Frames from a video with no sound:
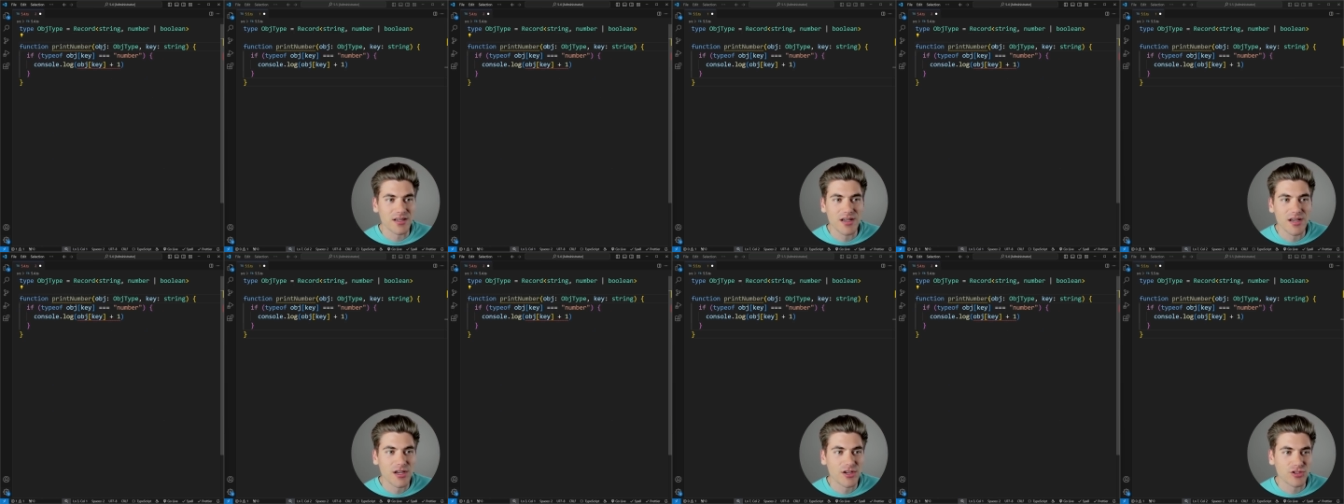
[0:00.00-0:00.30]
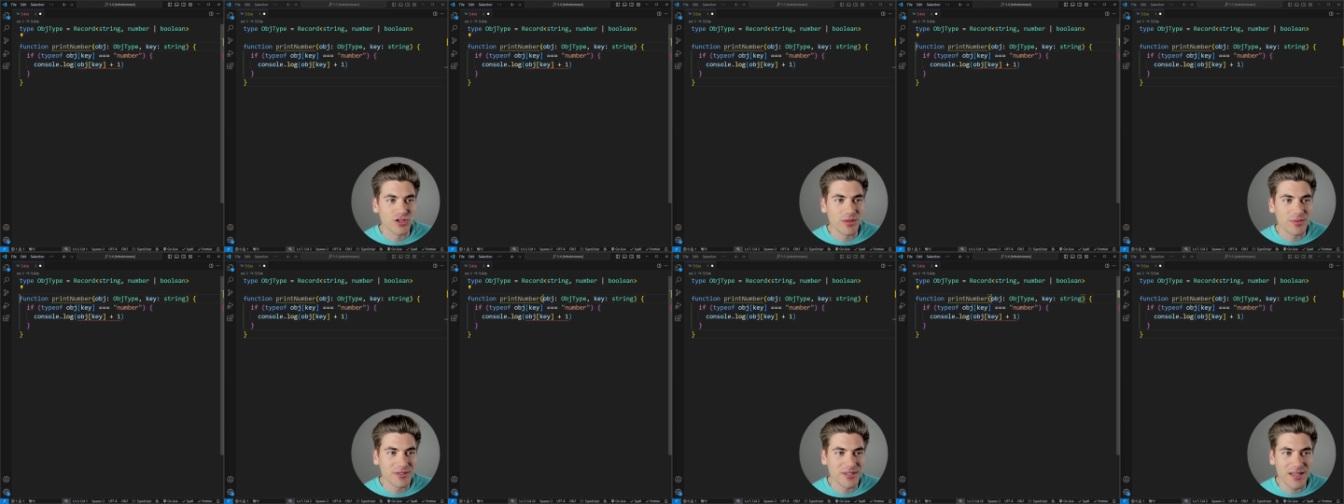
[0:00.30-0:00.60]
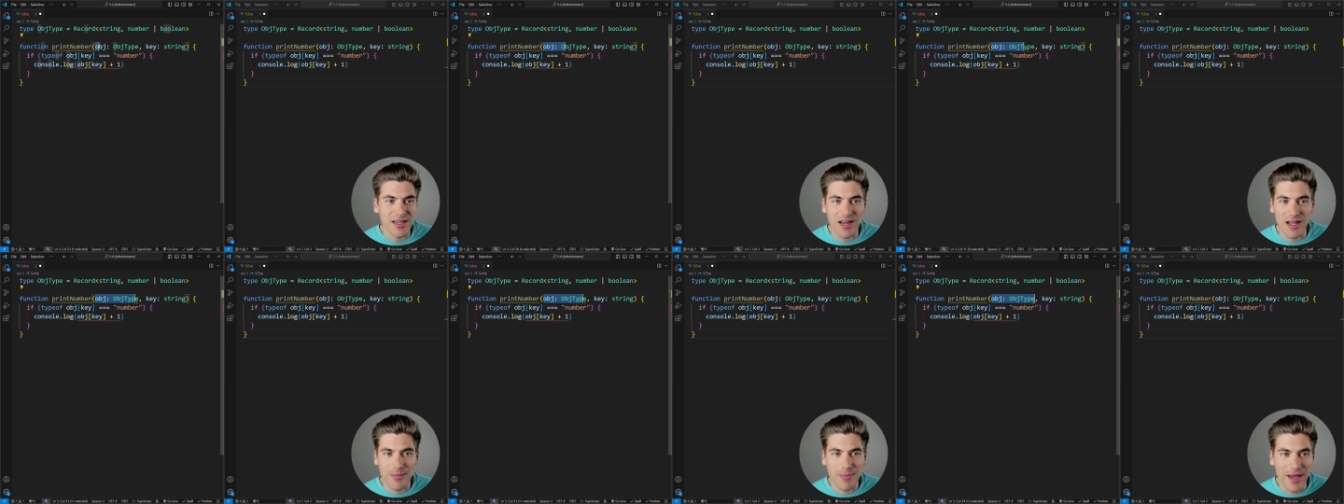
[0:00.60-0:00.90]
So I'm saying
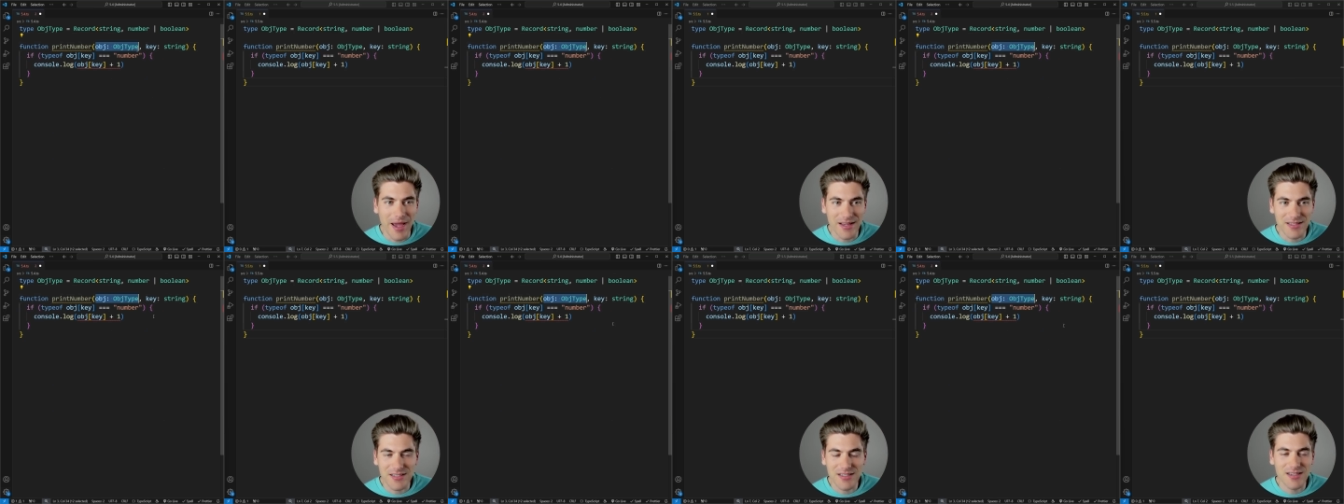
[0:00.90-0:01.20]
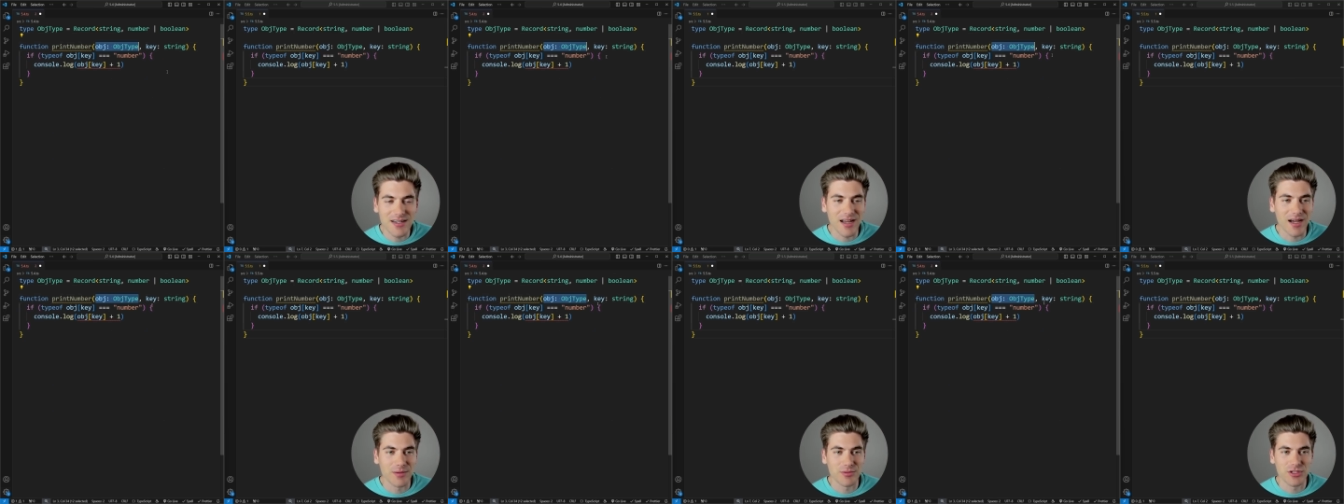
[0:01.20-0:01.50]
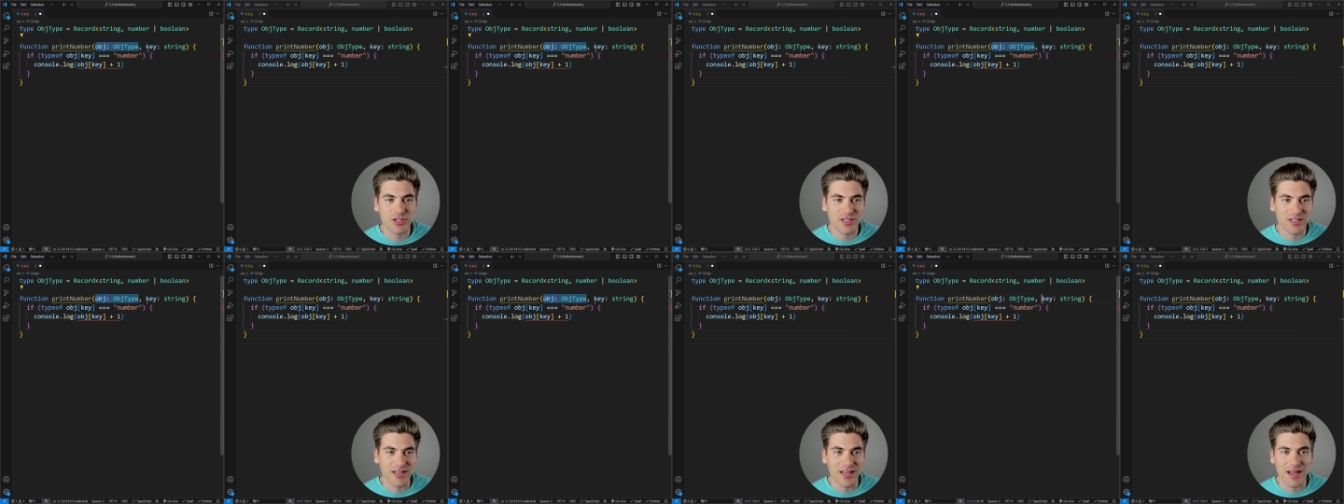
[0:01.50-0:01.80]
I pass in an
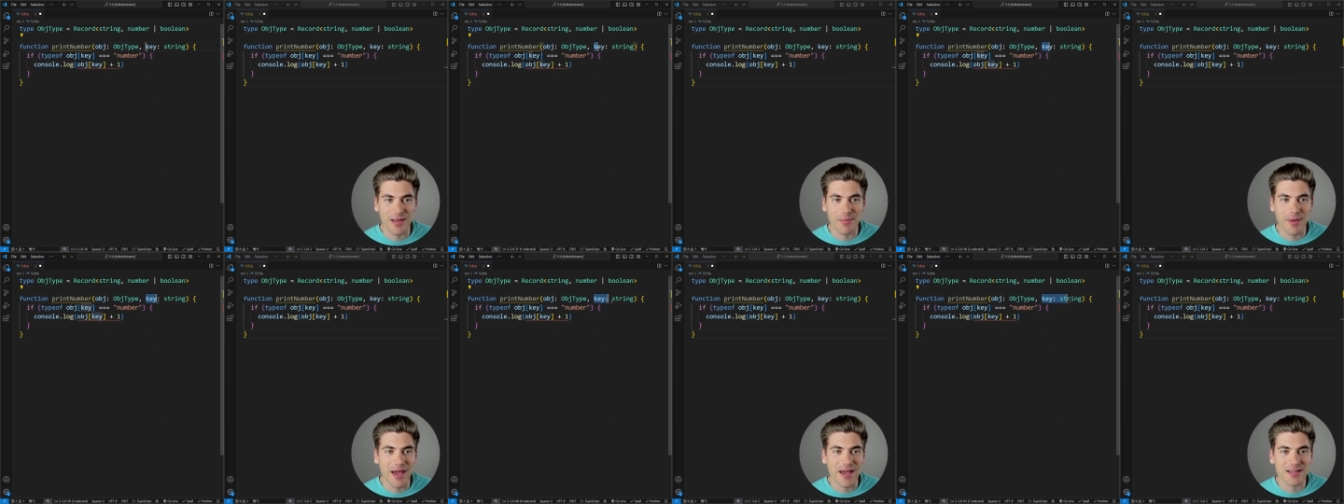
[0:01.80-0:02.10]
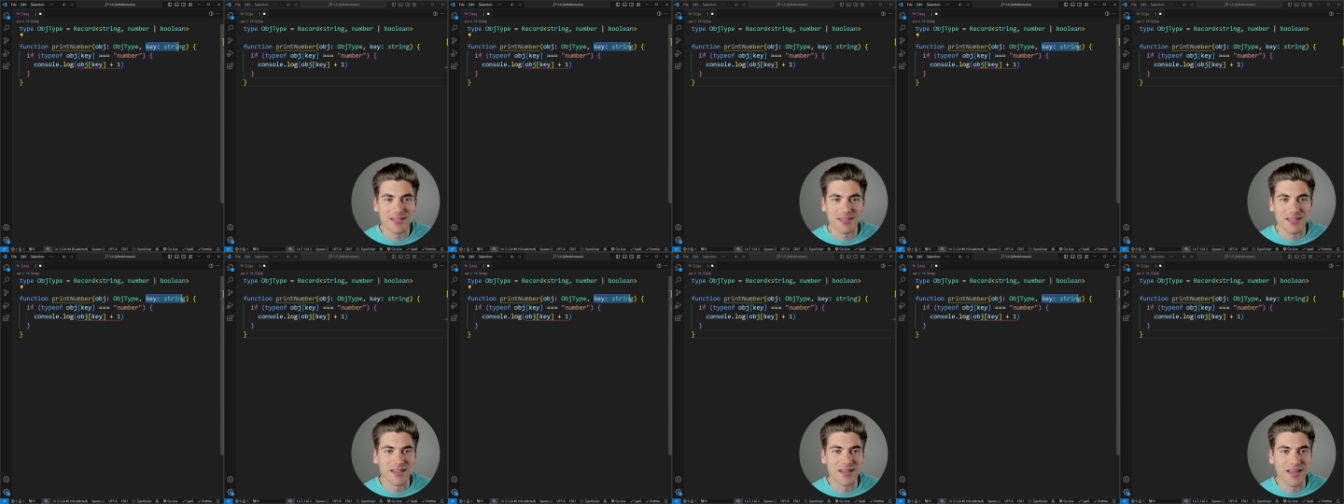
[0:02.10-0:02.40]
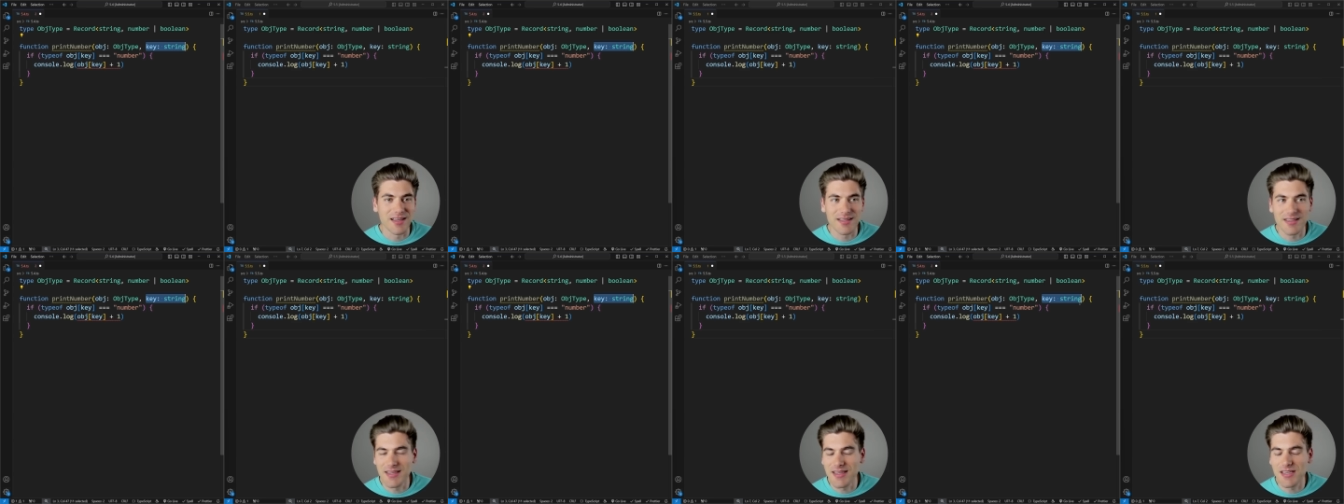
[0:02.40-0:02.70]
object and I pass in a
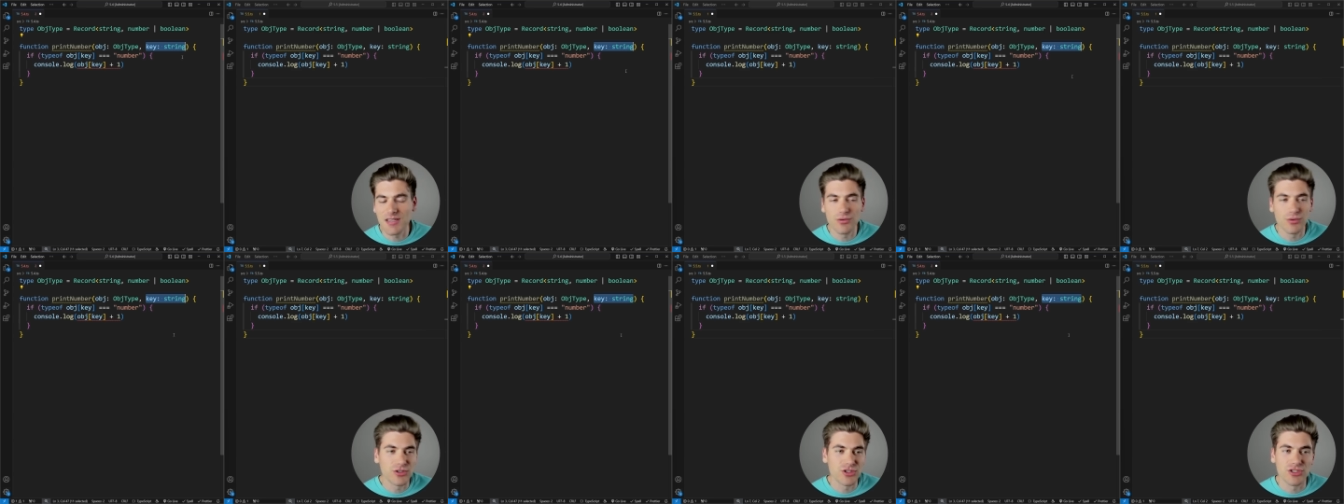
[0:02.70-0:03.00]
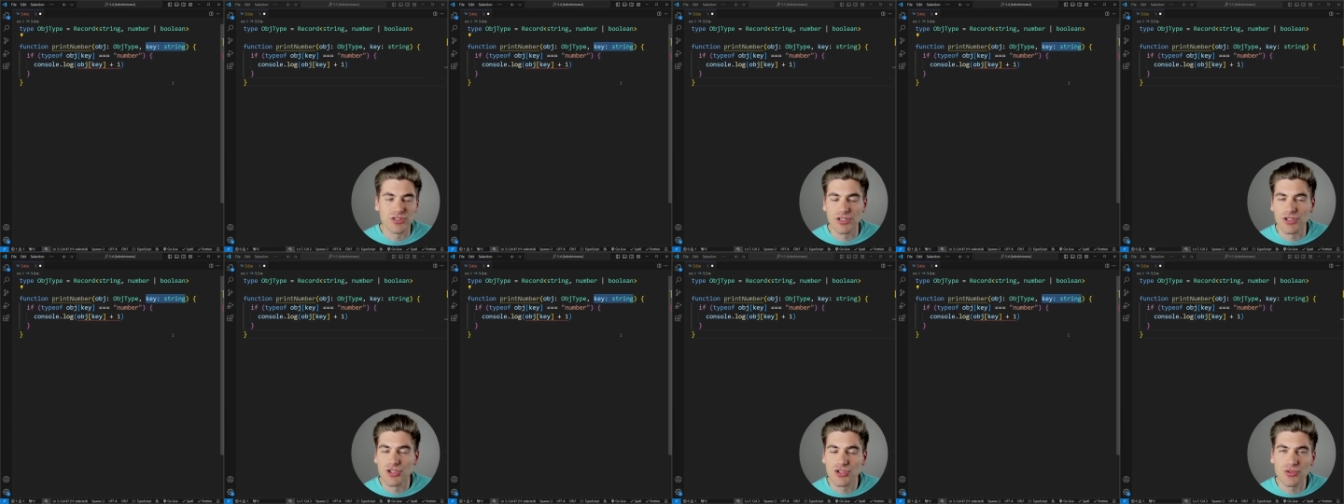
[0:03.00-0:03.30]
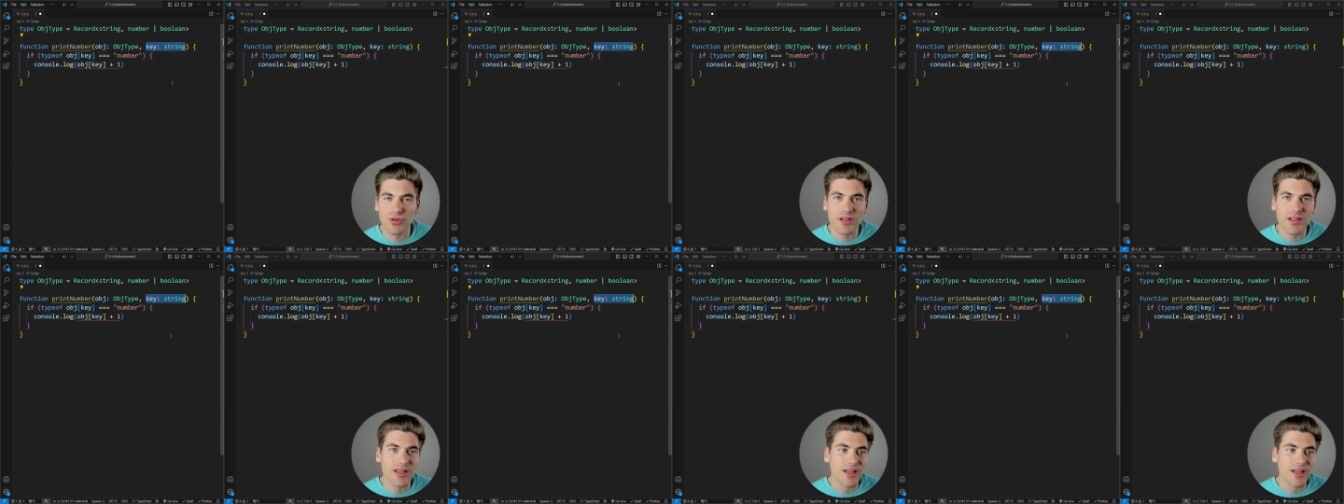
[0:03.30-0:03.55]
key, which is a string,